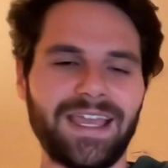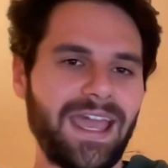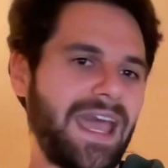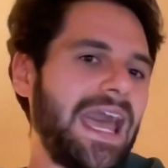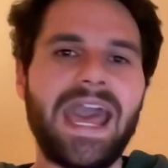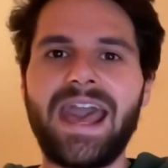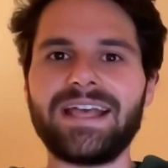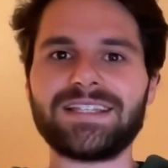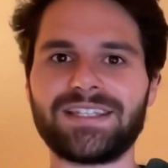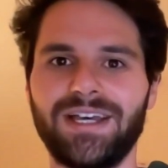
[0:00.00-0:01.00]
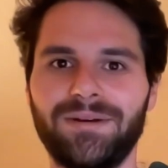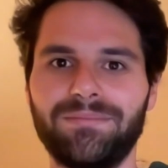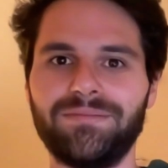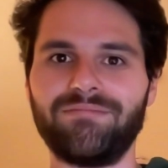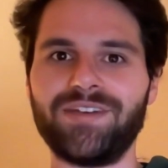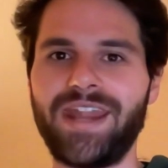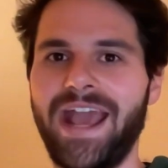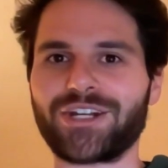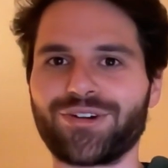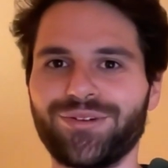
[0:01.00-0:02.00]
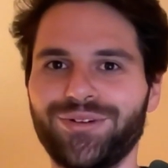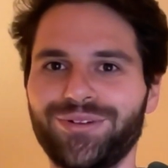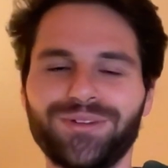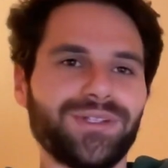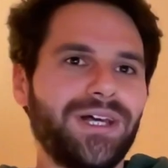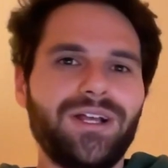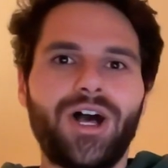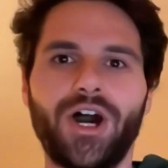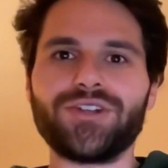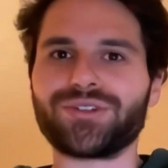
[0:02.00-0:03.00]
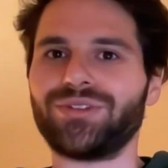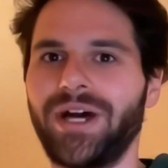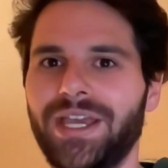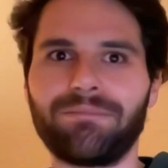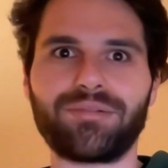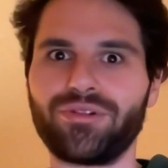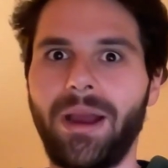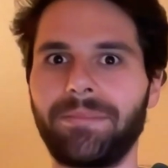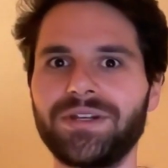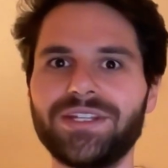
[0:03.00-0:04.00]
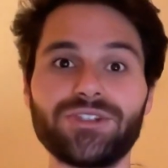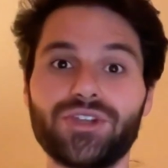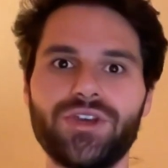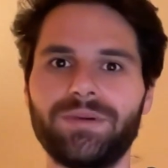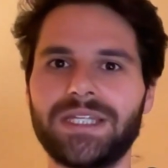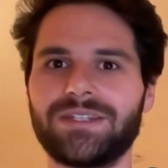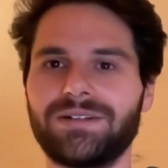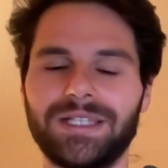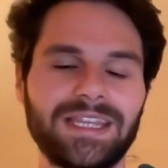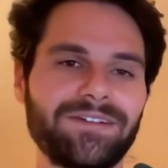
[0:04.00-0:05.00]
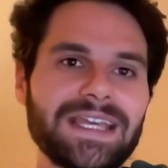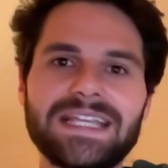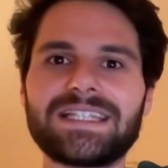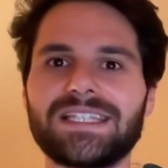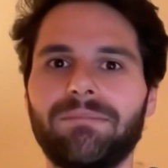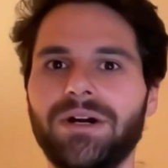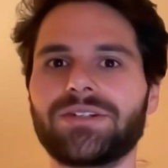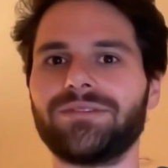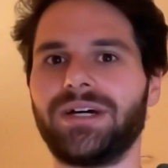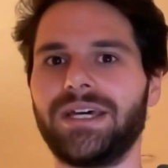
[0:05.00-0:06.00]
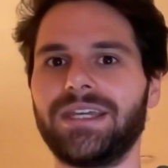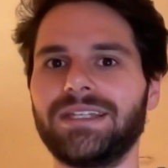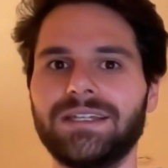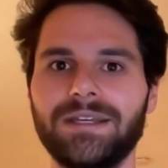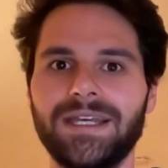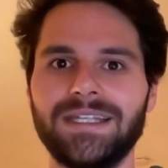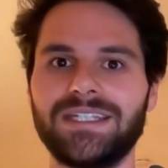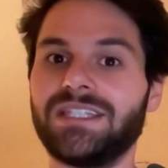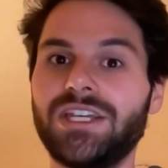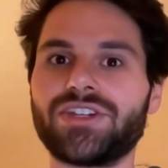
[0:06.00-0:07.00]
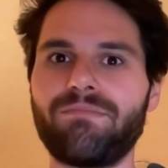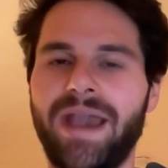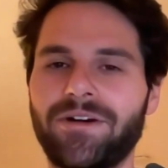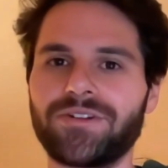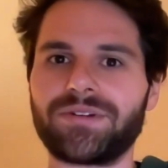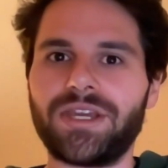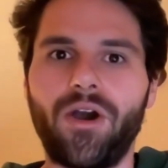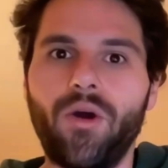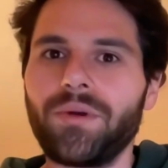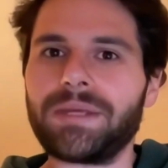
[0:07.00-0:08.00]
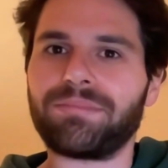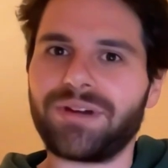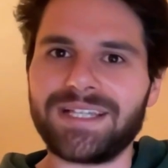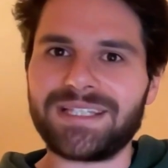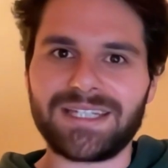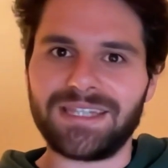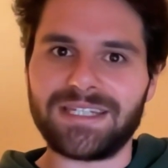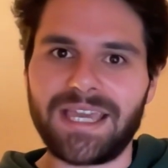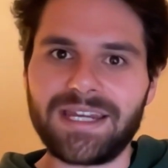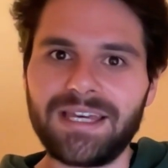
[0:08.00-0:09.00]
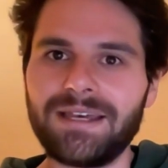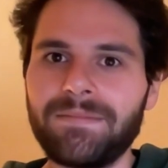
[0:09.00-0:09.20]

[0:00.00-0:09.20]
has some natural underlying properties to it, or there is some underlying decision boundary already present in the data